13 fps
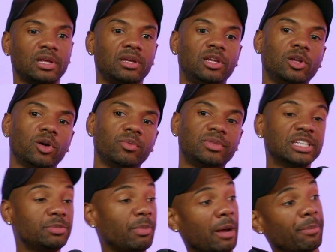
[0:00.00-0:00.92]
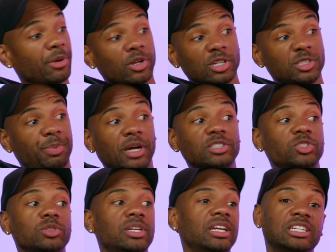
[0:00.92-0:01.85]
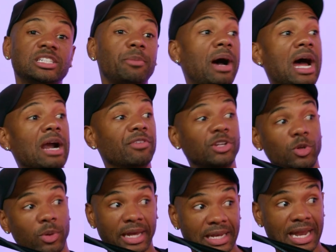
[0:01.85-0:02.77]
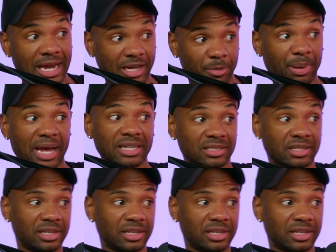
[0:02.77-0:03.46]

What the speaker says: this might be your specialty because I'm hiring you in that capacity.